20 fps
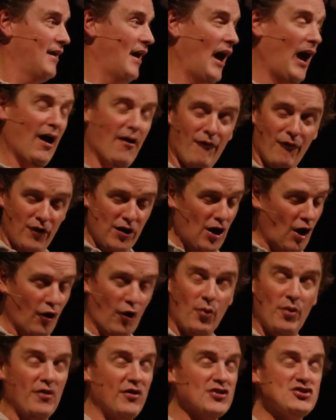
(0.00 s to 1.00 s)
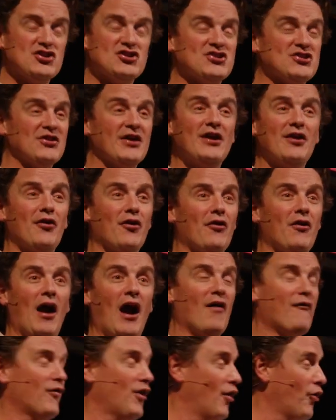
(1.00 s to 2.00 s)
Every other religious leader,
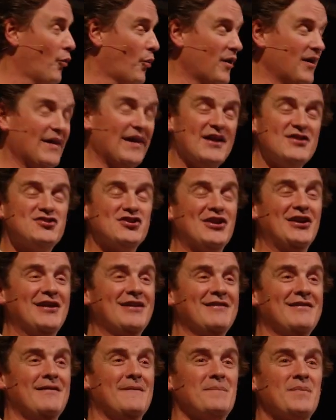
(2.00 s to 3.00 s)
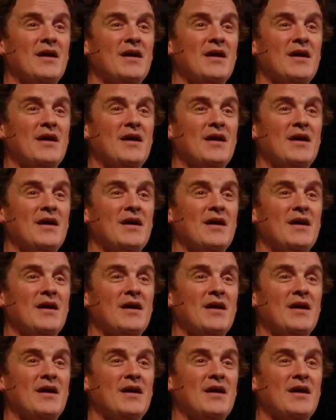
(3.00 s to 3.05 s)
every other religion,